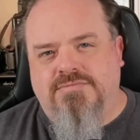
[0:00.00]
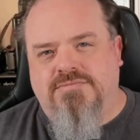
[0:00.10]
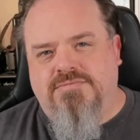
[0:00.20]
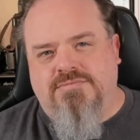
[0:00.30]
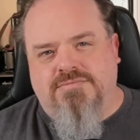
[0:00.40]

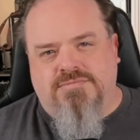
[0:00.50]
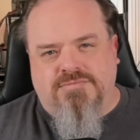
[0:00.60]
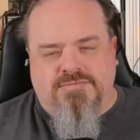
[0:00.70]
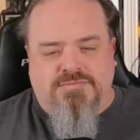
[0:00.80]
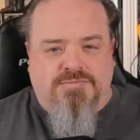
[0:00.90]

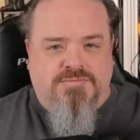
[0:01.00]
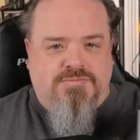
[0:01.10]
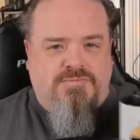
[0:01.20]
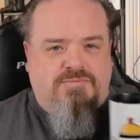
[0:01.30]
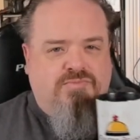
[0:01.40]

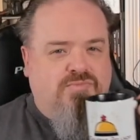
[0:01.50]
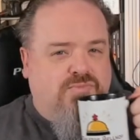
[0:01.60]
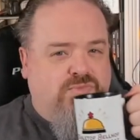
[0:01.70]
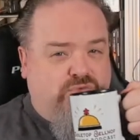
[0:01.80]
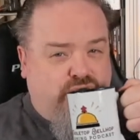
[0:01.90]

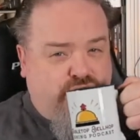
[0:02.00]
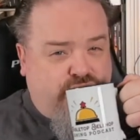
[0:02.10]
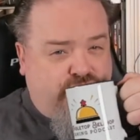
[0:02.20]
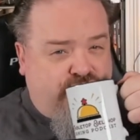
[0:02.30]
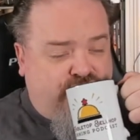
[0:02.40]

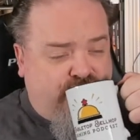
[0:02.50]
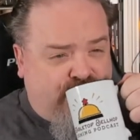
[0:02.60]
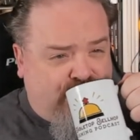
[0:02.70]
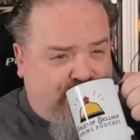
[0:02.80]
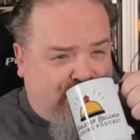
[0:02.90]

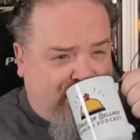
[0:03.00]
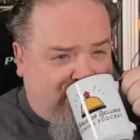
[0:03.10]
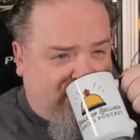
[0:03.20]
This person isn't speaking.